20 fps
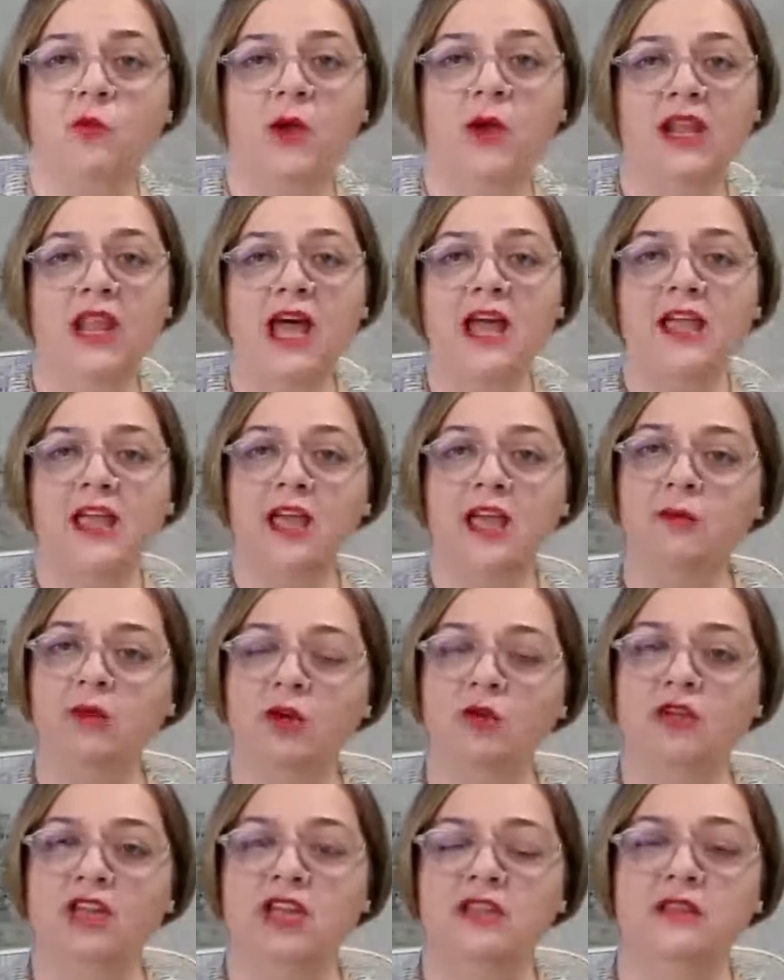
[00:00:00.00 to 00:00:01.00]
Well, I am
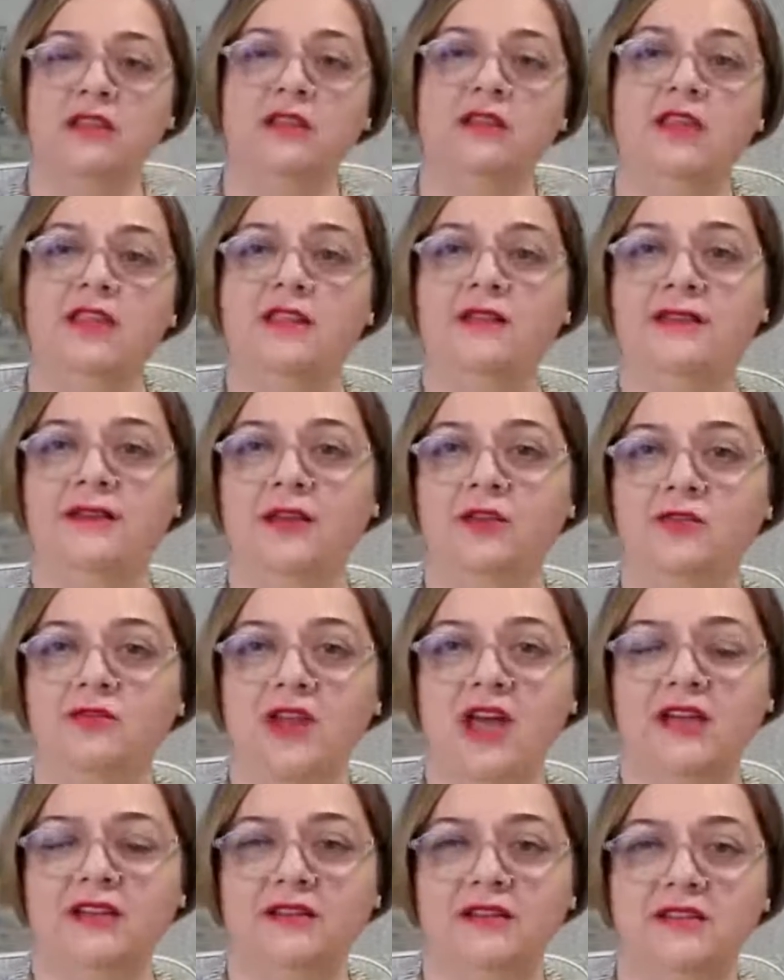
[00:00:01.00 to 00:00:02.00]
located in the
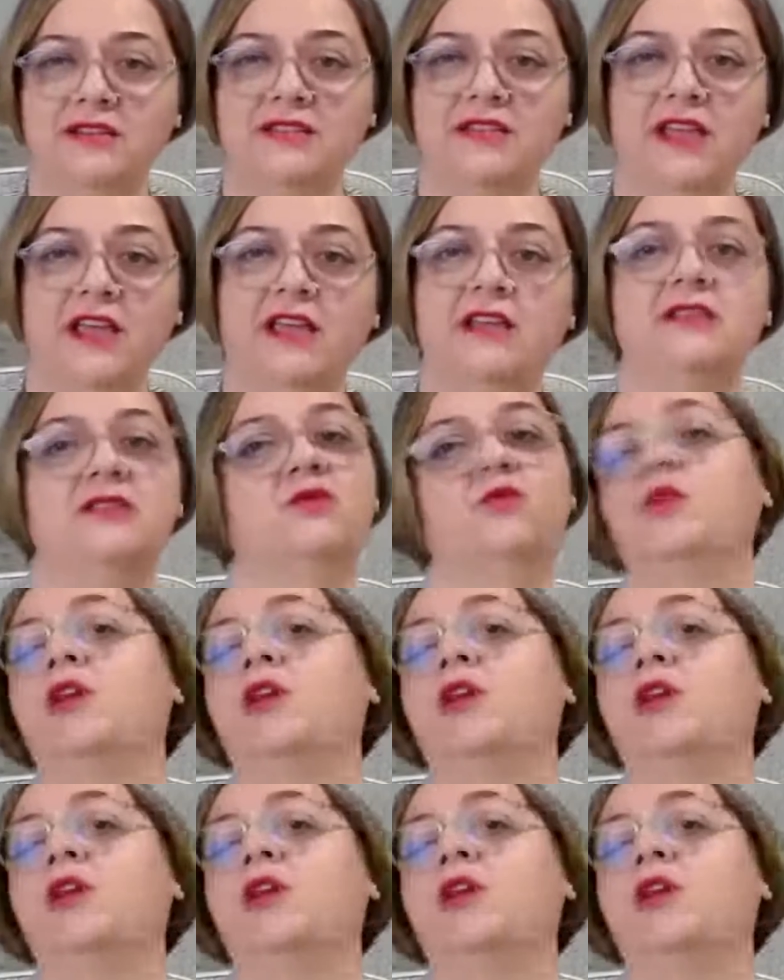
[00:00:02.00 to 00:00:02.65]
United States.